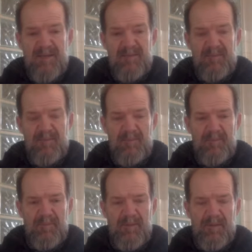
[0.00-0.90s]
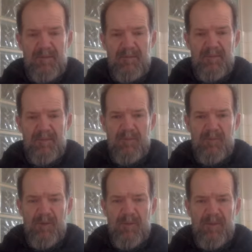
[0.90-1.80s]
it's
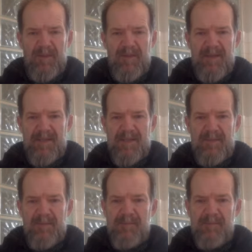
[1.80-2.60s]
well within the estimate.